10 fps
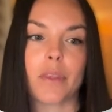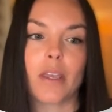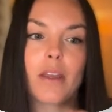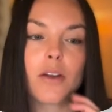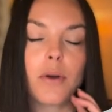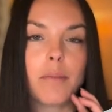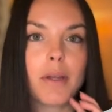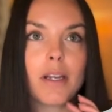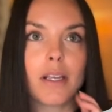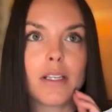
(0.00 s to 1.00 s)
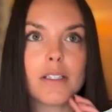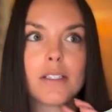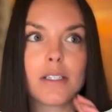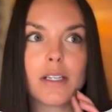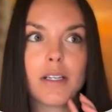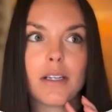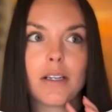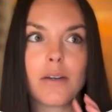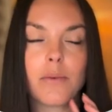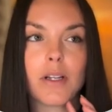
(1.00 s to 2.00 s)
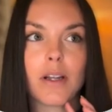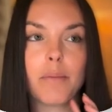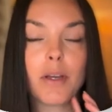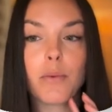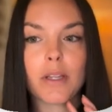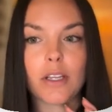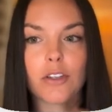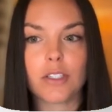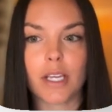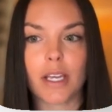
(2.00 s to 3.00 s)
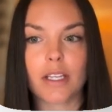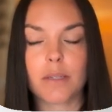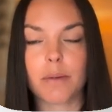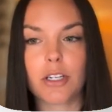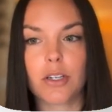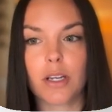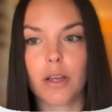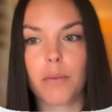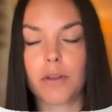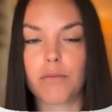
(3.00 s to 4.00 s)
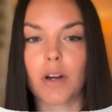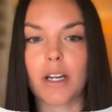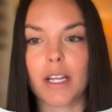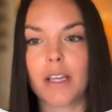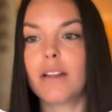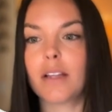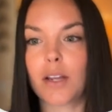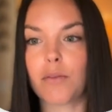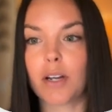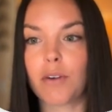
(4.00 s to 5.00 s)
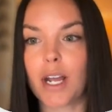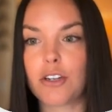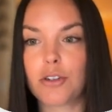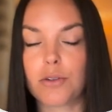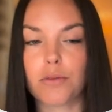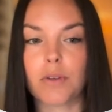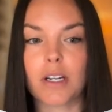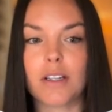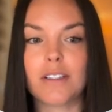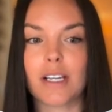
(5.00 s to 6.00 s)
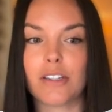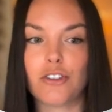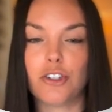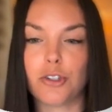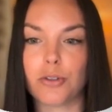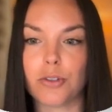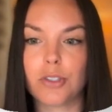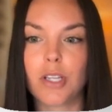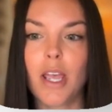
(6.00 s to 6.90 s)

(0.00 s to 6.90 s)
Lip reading: Equipment is a big one that you see, especially with running, like recreational runners, and shoes.